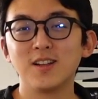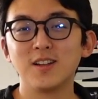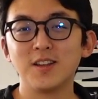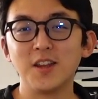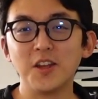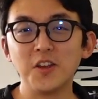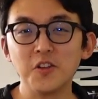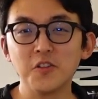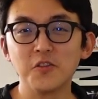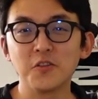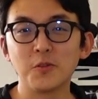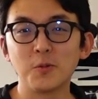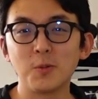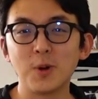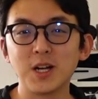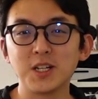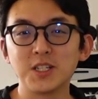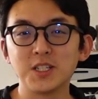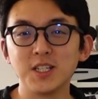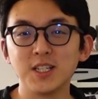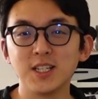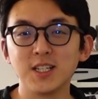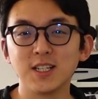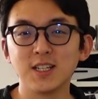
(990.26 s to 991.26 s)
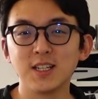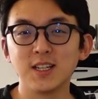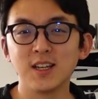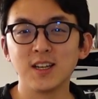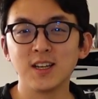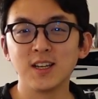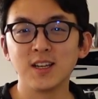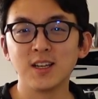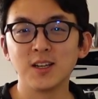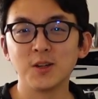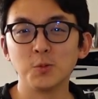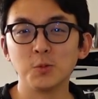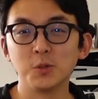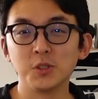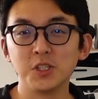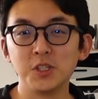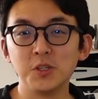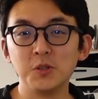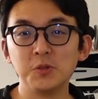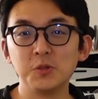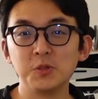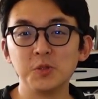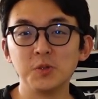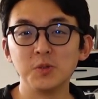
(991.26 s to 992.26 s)
thank you for watching, and we'll
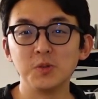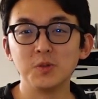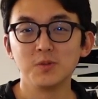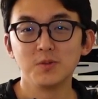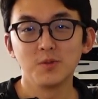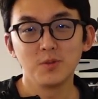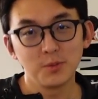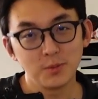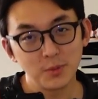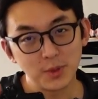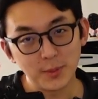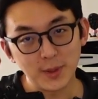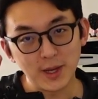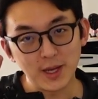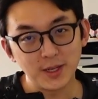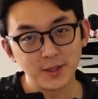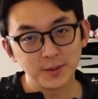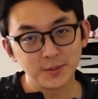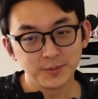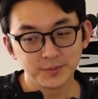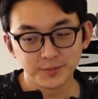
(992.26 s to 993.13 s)
see you soon. Bye-bye.